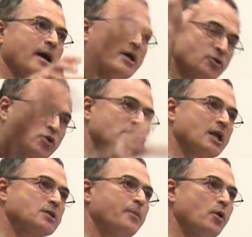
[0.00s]
a
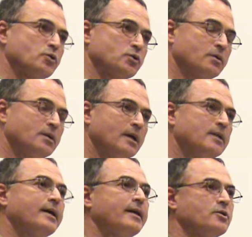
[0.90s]
social explosion
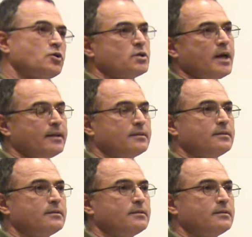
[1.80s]
in the Greek society.